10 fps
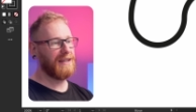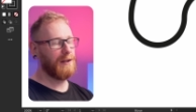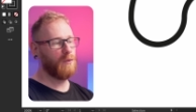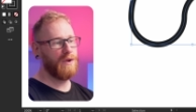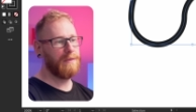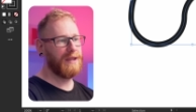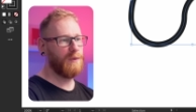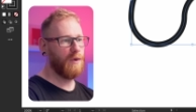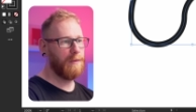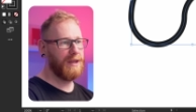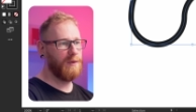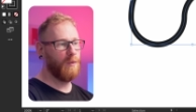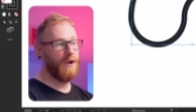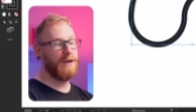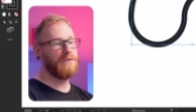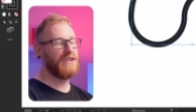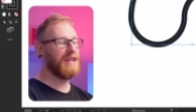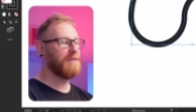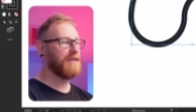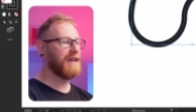A little wibbly wobbly worm
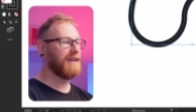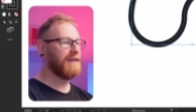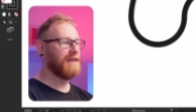shaped thing.